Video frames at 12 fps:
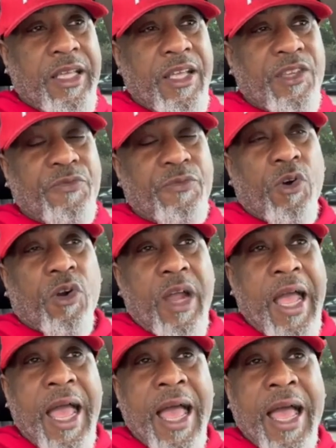as far
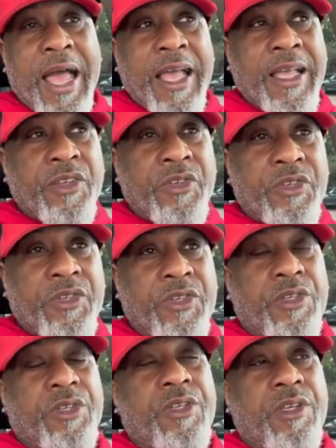as
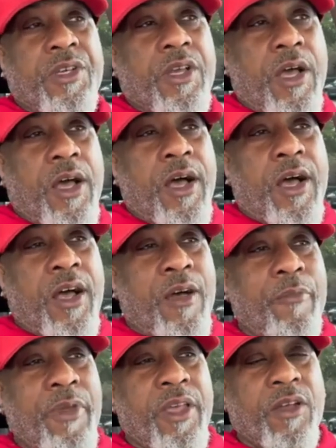uh,
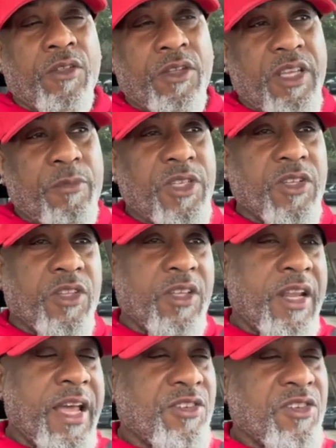being on the team, he's on the
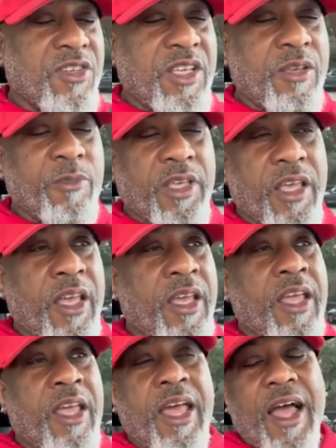national team
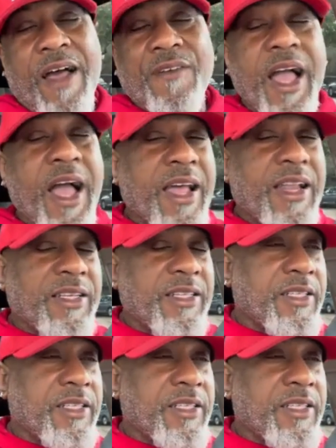again. I've got